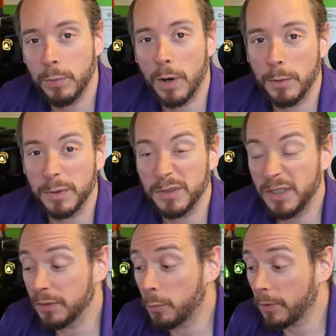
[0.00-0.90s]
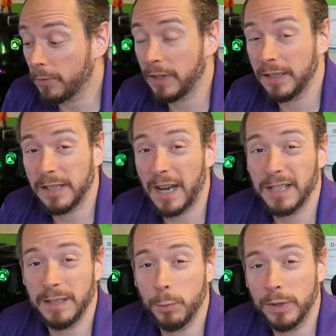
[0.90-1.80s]
what things
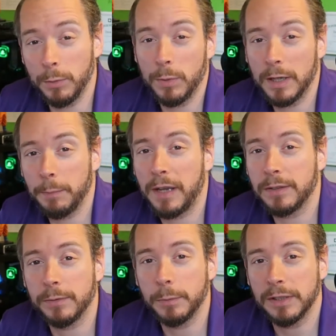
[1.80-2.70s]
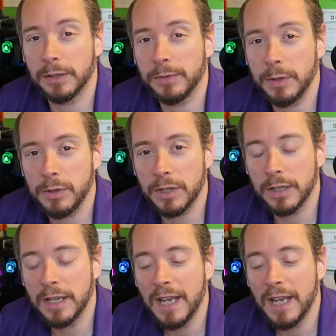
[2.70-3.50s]
actually will work best for me in the future.